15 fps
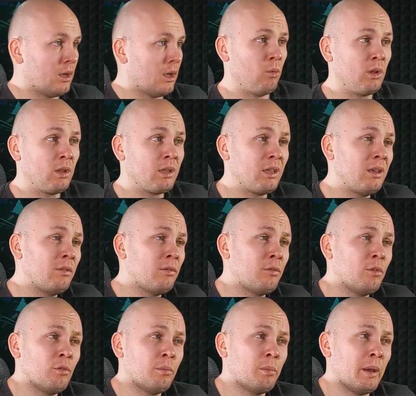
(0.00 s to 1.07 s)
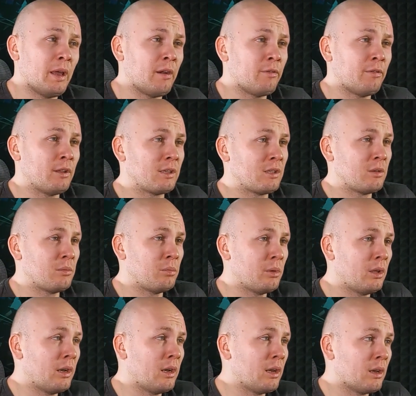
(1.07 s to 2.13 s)
will give you better
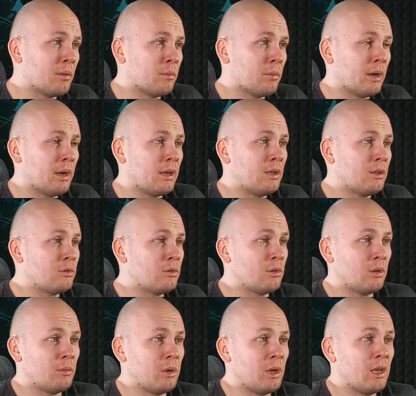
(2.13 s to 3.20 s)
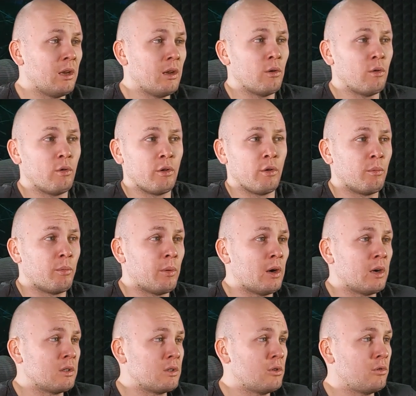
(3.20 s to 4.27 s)
flexibility in combining to eliminating audio
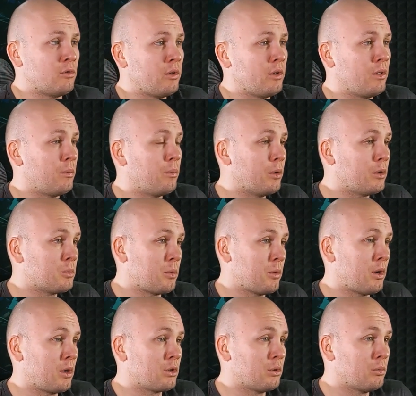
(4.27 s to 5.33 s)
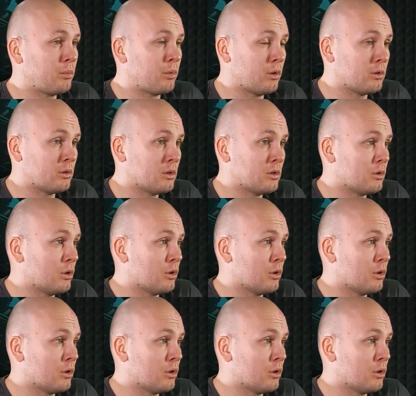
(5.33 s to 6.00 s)
parts during the post-production process,